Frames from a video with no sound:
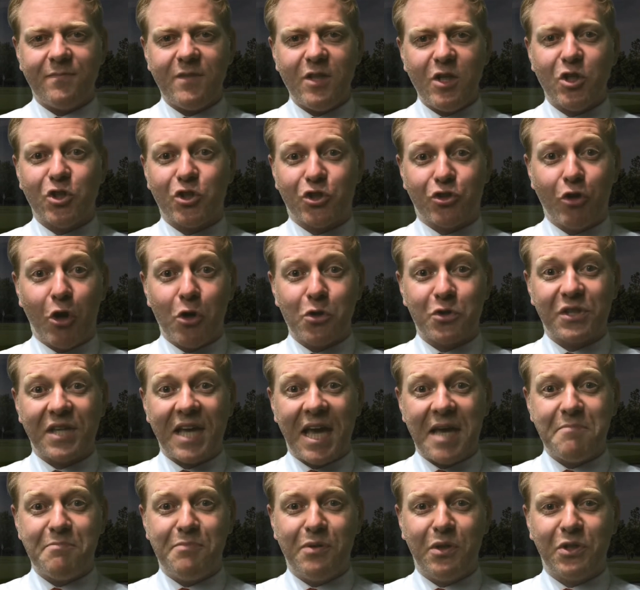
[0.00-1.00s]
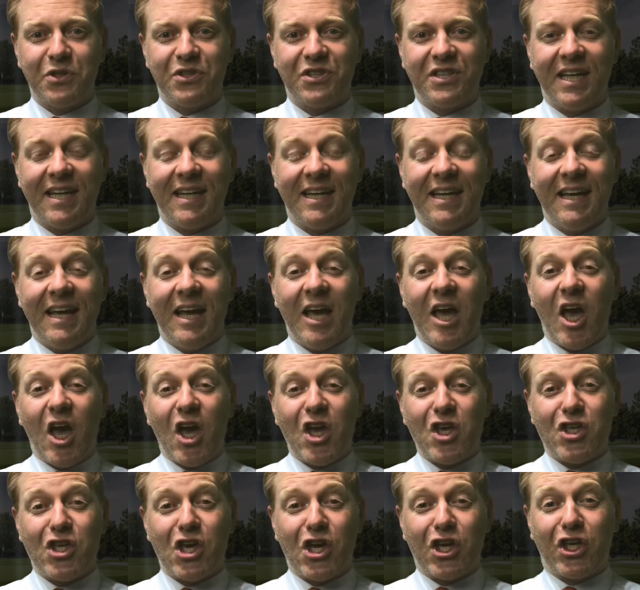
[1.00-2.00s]
Strokes gained putting.
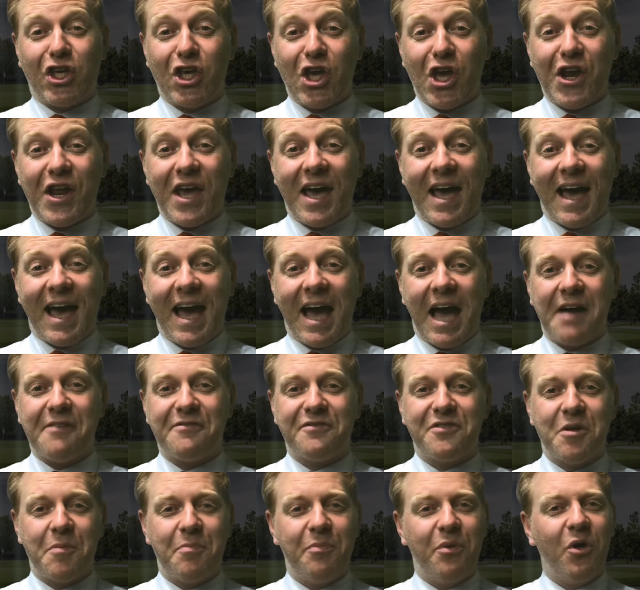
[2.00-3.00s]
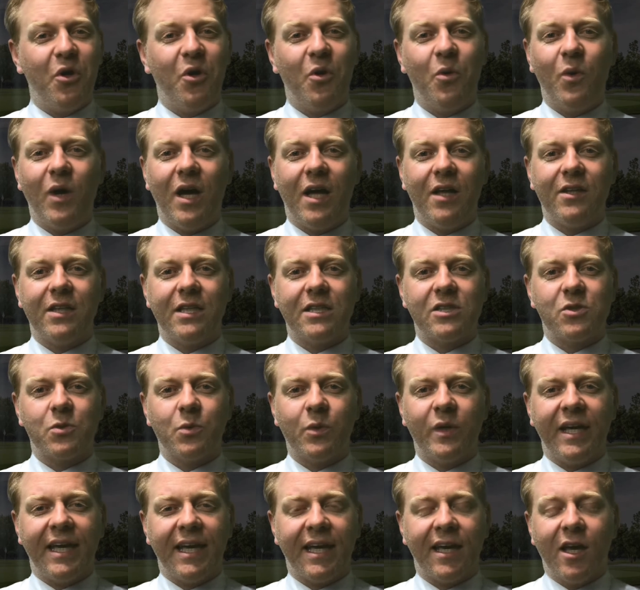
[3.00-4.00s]
You're going to have to putt well this
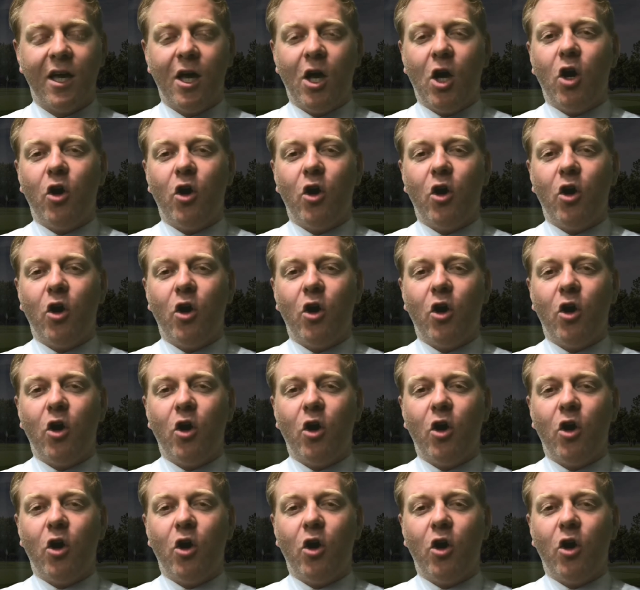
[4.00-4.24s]
week,